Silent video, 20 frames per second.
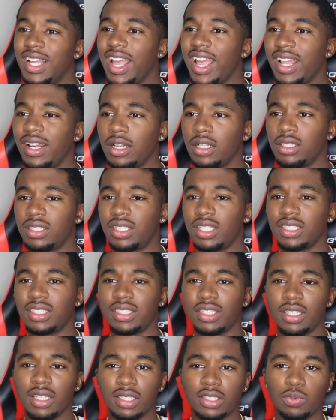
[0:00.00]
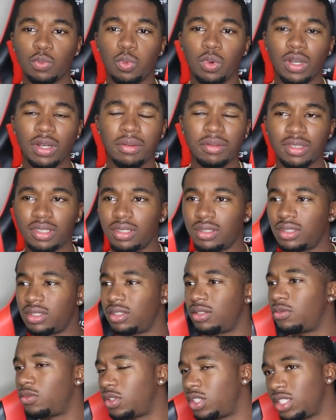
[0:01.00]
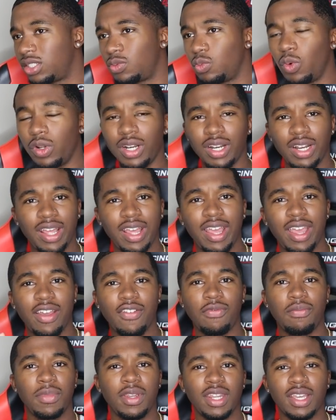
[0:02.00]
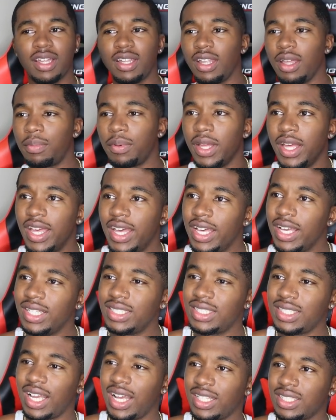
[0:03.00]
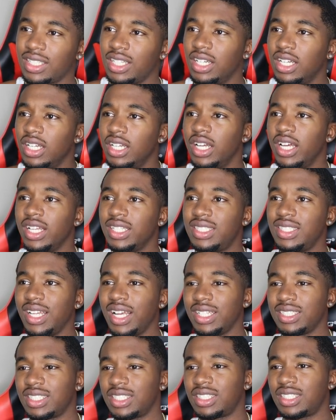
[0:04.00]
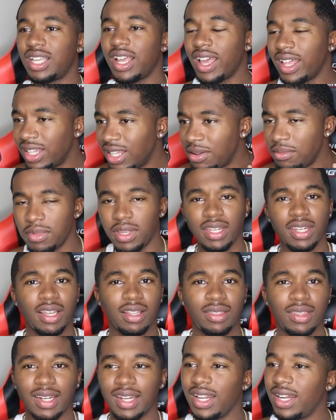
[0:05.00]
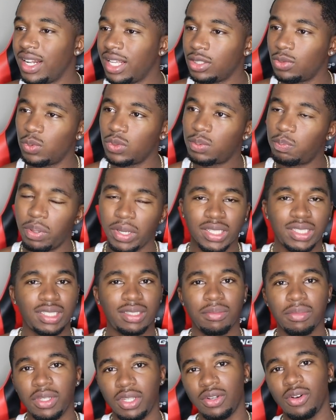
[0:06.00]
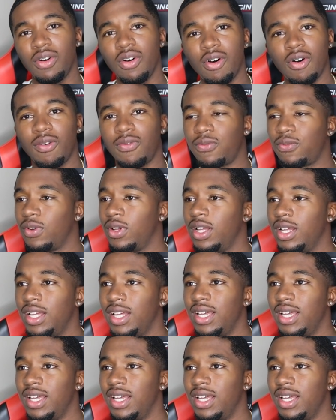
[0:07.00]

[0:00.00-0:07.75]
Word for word: And this this one this one and a half minute clip is not it's not telling me nothing, and that's what's pissing me off.